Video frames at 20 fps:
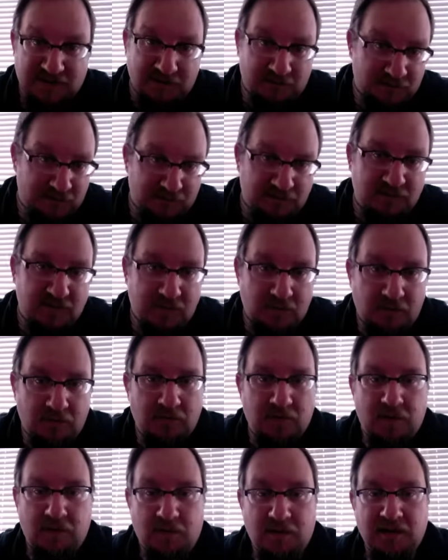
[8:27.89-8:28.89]
It would, you
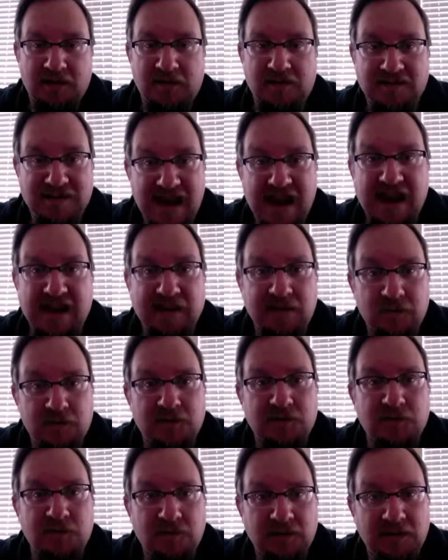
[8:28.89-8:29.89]
know, or his state. It would
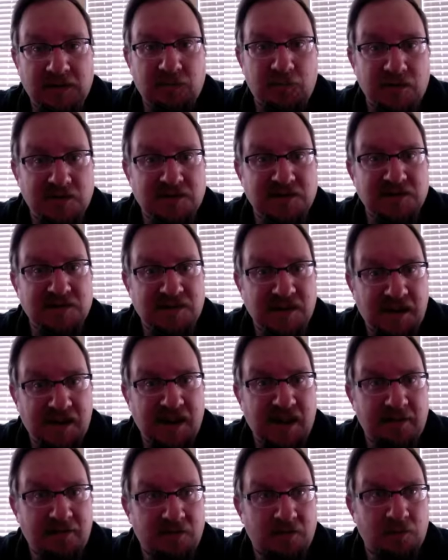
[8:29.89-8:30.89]
certainly enrich his state
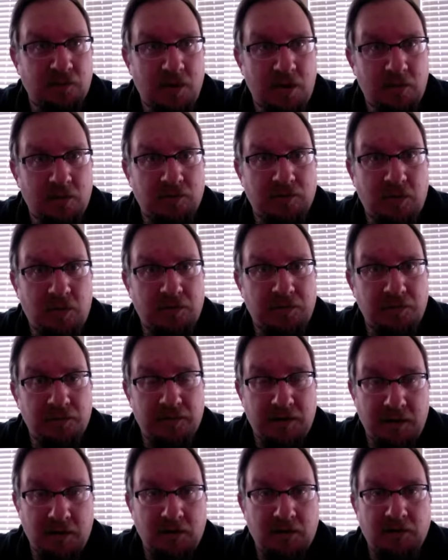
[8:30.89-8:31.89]
having the railroad go through
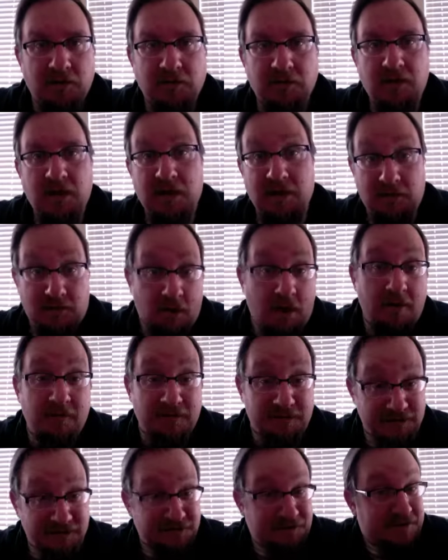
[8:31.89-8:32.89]
there. And and
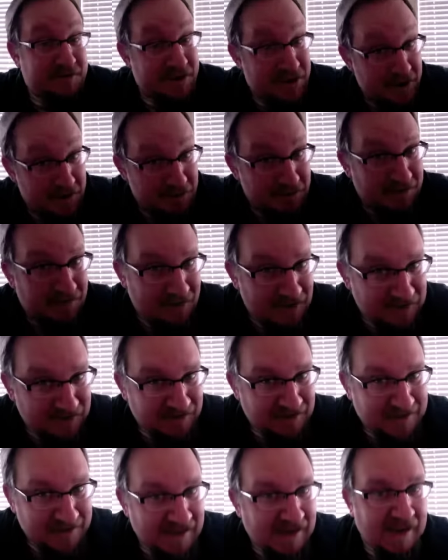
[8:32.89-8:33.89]
obviously, as we know, it
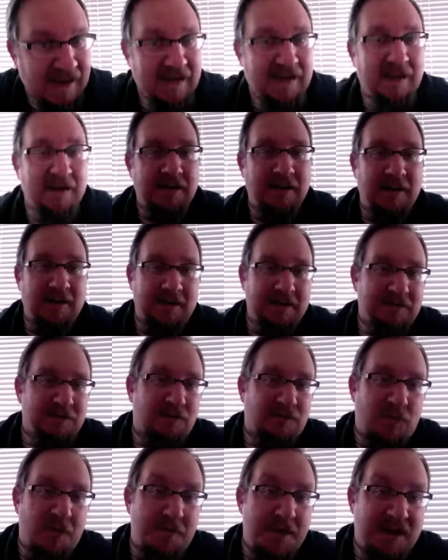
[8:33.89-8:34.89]
eventually did, and and it's sort
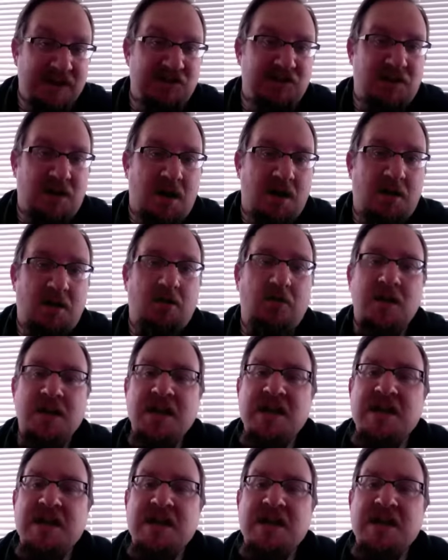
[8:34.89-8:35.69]
of what made Chicago.